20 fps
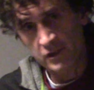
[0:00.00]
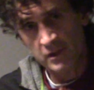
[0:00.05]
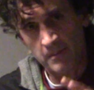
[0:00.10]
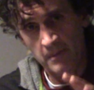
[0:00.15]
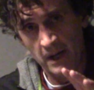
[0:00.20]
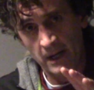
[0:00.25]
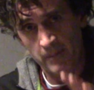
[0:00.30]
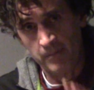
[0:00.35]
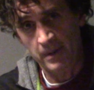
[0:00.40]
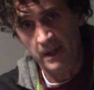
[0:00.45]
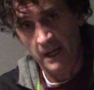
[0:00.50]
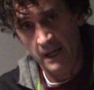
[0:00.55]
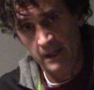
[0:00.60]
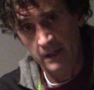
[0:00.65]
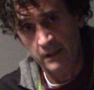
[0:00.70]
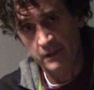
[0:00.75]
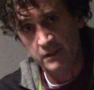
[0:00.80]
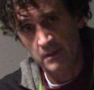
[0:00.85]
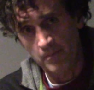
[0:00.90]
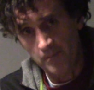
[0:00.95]
amount of pain
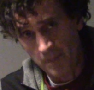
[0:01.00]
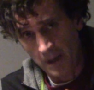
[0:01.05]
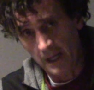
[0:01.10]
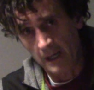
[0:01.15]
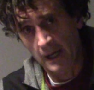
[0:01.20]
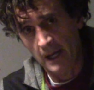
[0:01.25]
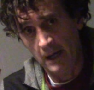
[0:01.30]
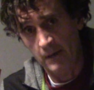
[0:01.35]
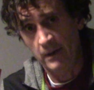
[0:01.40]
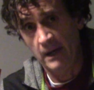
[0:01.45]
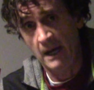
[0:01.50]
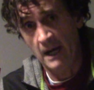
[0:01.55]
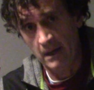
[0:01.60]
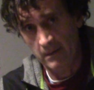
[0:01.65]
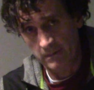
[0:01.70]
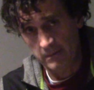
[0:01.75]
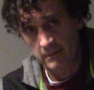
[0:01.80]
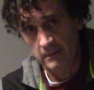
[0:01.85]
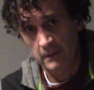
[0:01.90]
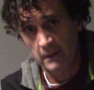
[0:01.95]
to bail out now
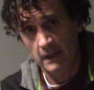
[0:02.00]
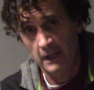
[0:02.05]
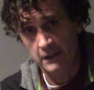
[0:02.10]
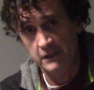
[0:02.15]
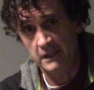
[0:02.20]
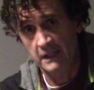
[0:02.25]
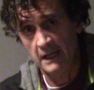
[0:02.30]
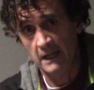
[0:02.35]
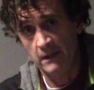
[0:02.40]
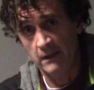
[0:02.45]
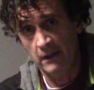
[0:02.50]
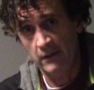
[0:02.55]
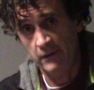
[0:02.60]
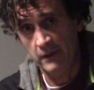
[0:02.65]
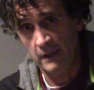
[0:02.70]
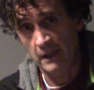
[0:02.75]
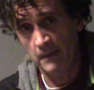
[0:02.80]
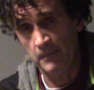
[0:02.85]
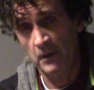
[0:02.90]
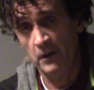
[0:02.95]
and to get
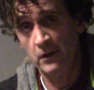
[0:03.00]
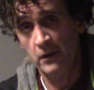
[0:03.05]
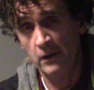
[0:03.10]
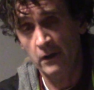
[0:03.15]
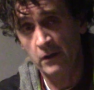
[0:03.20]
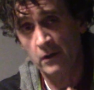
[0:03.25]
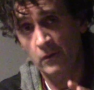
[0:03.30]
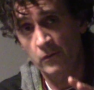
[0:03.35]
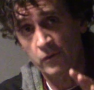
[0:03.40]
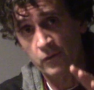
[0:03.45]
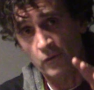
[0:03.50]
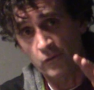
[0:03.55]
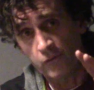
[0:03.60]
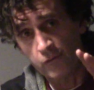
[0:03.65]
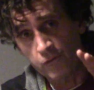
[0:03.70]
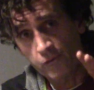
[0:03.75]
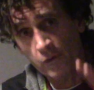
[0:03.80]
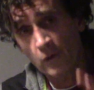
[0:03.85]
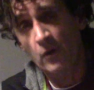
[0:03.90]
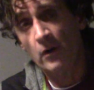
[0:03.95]
nothing. I'm not going to go through
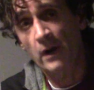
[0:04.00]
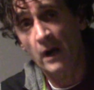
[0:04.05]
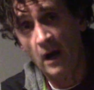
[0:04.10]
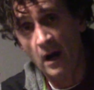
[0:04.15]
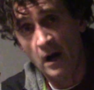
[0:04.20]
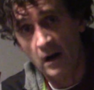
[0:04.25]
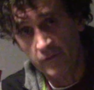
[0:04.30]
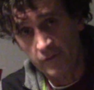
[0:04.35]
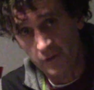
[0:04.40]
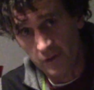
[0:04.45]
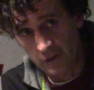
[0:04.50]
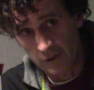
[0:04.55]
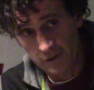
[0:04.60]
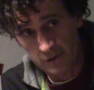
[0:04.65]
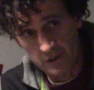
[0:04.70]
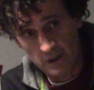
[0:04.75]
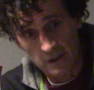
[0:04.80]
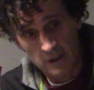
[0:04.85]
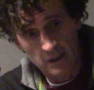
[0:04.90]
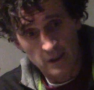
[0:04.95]
4.5 years
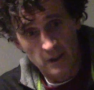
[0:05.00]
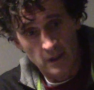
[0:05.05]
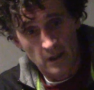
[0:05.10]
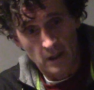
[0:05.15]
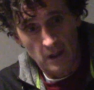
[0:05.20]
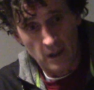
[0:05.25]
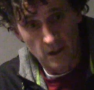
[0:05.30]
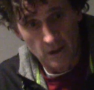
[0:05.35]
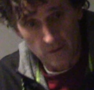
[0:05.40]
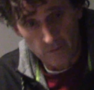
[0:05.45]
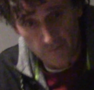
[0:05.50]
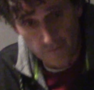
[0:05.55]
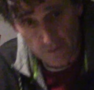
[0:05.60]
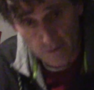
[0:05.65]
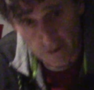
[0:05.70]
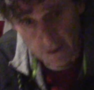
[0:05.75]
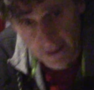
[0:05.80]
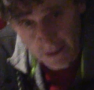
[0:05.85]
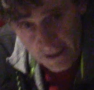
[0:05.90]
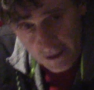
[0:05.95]
of
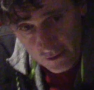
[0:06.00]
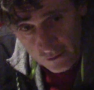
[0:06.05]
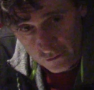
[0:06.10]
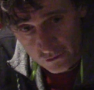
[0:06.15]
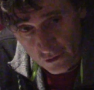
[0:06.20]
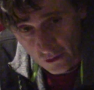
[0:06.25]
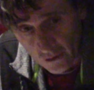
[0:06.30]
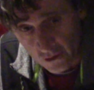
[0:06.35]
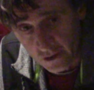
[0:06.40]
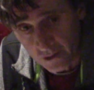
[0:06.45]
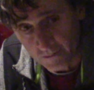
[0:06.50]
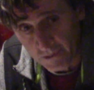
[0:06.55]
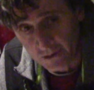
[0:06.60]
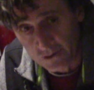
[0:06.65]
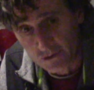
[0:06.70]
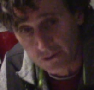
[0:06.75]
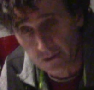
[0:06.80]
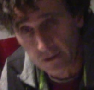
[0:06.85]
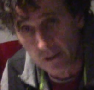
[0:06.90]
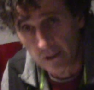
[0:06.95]
legal
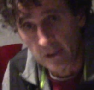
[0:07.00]
documents,